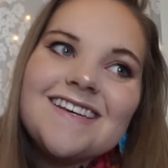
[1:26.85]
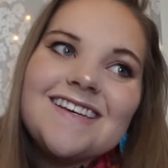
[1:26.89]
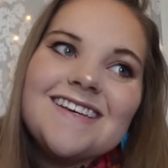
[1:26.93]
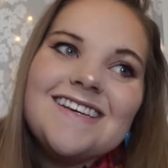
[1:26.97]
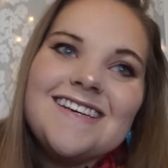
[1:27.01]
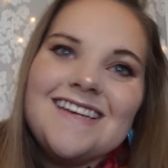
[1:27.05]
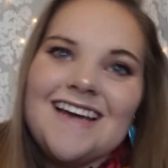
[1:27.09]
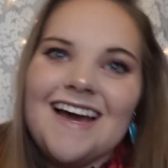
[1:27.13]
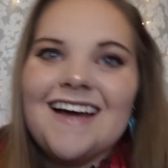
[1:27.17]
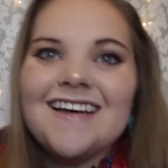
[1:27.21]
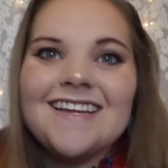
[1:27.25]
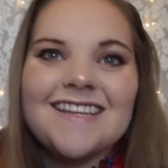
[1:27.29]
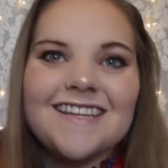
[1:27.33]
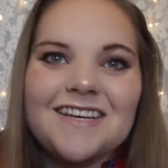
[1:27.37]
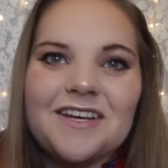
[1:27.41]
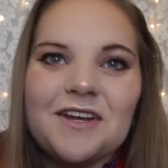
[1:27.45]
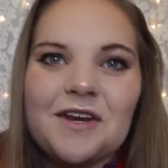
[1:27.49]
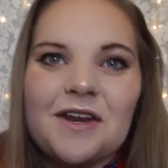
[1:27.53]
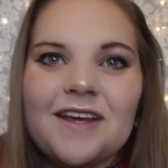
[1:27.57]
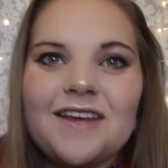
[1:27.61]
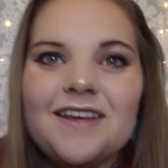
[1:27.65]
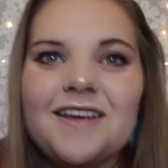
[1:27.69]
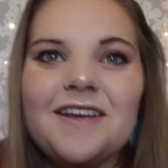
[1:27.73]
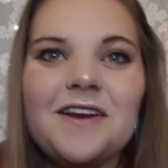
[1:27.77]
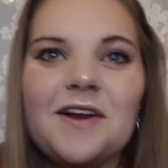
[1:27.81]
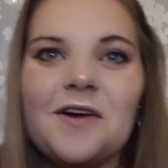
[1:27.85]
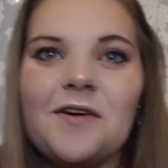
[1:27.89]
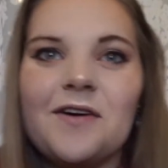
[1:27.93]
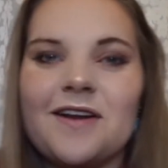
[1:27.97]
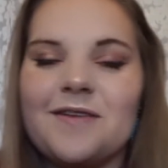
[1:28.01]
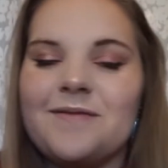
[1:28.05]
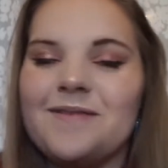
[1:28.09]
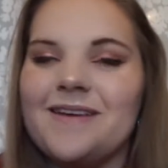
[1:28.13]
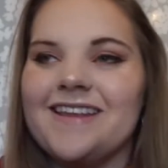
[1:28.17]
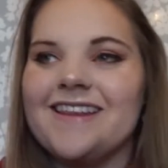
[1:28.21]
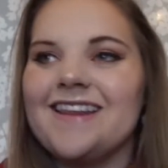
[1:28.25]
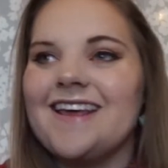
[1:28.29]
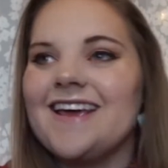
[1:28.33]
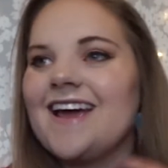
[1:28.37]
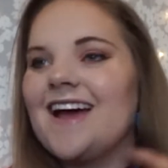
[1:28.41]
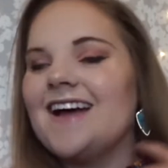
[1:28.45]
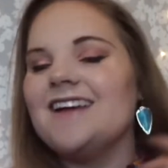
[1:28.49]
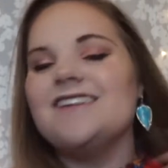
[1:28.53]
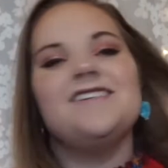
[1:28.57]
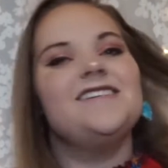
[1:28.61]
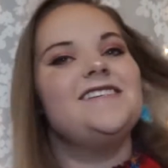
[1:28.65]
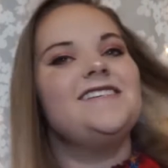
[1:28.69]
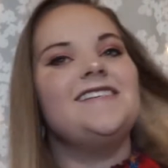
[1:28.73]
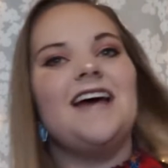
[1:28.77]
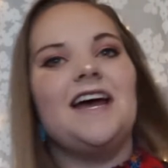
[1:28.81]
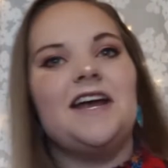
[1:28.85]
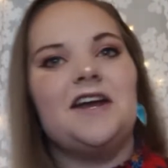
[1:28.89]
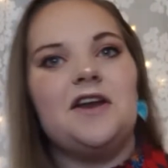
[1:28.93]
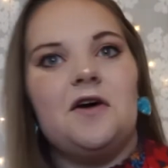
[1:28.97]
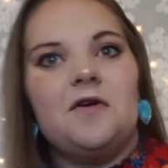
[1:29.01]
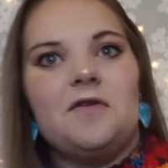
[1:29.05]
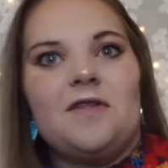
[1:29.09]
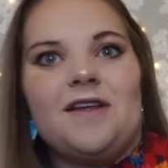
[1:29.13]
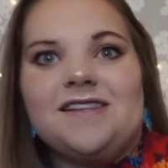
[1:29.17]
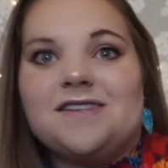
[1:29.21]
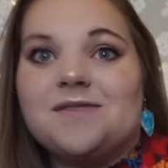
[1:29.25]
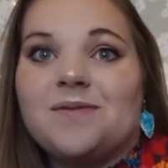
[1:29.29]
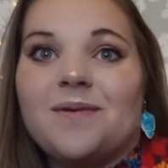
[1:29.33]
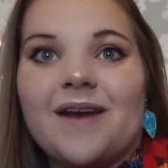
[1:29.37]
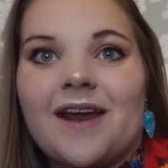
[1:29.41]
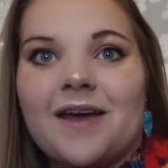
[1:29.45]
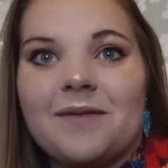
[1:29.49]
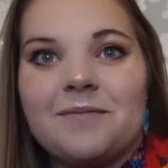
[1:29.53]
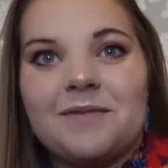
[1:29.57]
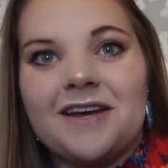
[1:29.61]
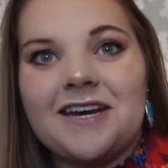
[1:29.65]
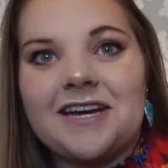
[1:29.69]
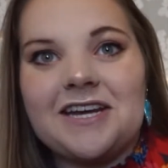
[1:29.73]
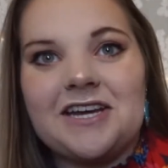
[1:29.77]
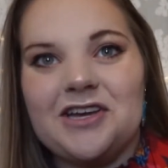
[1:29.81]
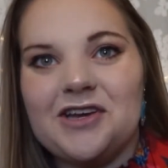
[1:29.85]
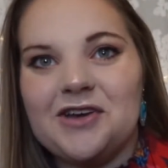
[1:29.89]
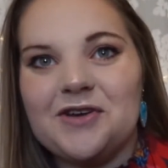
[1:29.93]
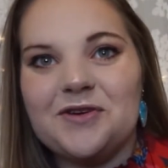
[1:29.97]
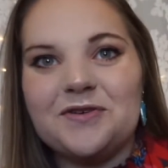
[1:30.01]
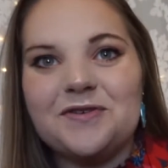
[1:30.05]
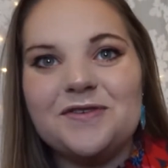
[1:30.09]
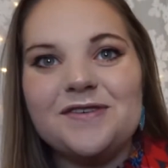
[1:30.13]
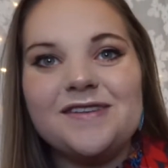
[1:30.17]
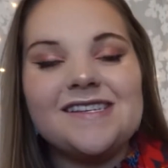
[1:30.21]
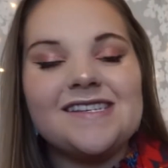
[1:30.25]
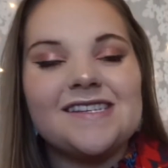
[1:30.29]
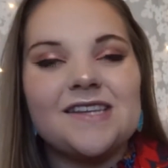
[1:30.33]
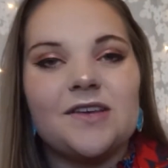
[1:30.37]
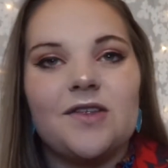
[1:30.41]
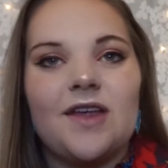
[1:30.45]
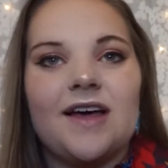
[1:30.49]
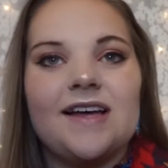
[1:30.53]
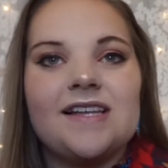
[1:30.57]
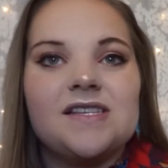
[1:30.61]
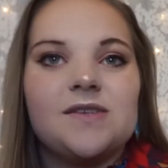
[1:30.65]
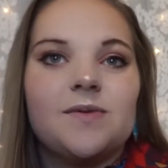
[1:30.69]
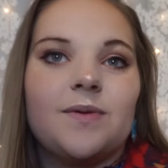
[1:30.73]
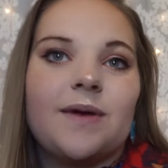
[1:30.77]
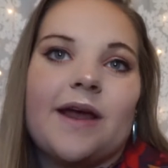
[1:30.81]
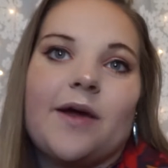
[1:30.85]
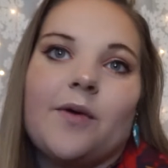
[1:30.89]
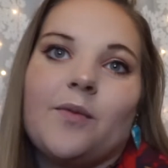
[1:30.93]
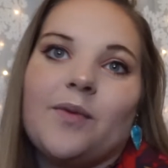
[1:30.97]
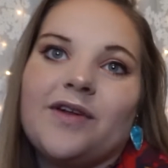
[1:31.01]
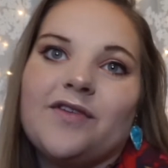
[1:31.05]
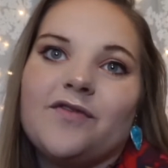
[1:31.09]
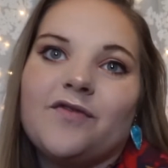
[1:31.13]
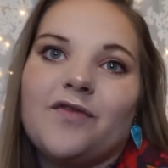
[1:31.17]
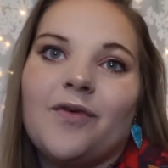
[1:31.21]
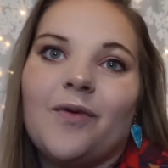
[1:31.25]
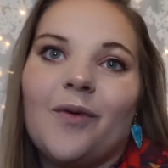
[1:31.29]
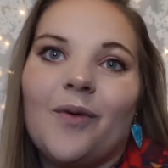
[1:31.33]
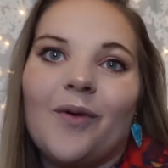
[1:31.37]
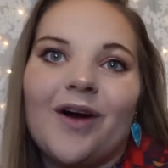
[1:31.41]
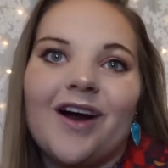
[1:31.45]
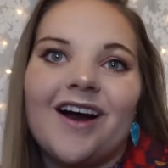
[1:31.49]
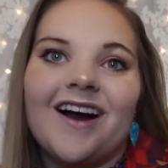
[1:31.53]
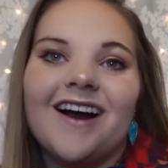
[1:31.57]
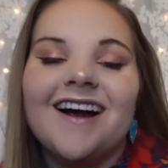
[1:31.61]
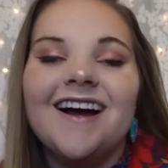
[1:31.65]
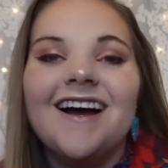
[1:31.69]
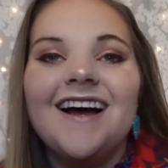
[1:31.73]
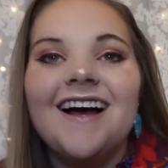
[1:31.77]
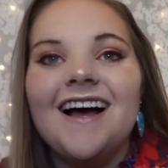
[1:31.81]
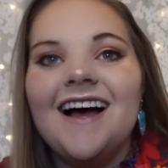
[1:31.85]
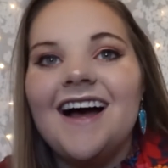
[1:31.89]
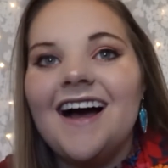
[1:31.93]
yeah, you know what I mean. Like, I know that's what I'm gonna use, so that's what I went for.